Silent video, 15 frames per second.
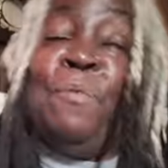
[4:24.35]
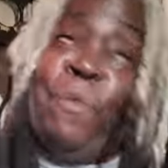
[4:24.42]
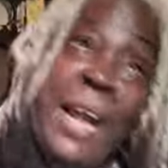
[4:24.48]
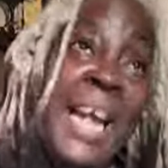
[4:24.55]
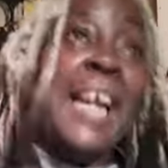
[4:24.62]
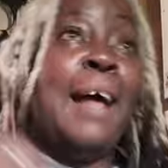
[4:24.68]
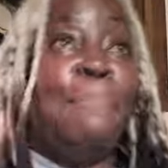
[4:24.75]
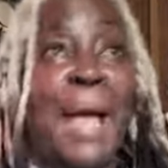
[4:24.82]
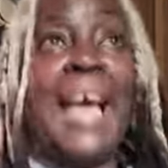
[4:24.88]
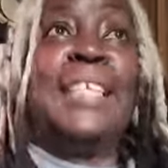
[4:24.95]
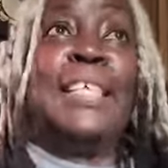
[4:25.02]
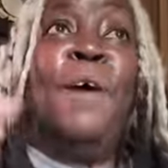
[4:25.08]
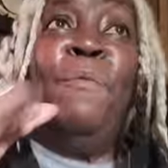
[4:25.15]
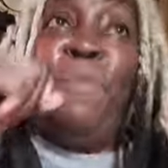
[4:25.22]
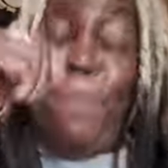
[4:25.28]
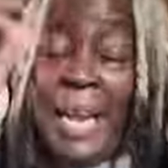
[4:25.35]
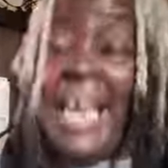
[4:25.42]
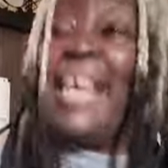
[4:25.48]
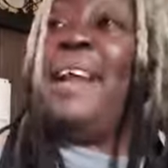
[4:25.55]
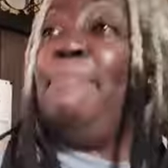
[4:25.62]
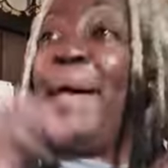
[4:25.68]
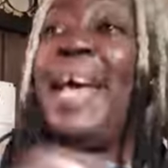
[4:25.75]
We're the best. We're
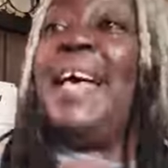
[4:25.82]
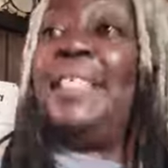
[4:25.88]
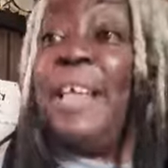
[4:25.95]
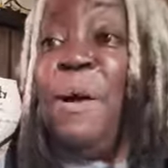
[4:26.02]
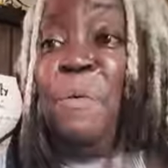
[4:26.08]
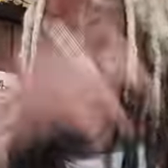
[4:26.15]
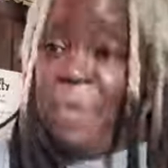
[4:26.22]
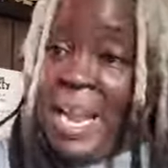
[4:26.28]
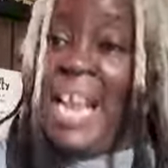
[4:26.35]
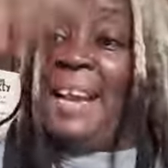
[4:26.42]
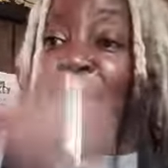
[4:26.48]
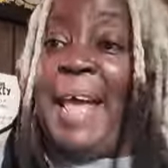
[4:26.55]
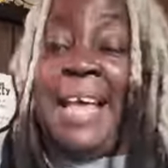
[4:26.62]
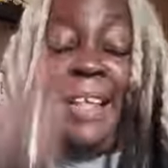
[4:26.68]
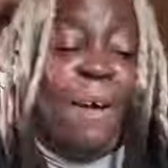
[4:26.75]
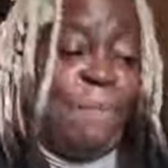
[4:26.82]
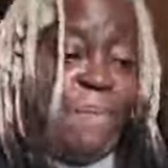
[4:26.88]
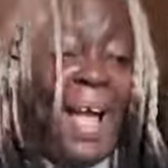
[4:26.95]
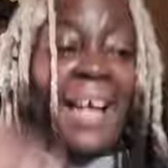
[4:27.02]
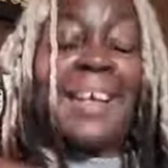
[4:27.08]
the best. We're the best.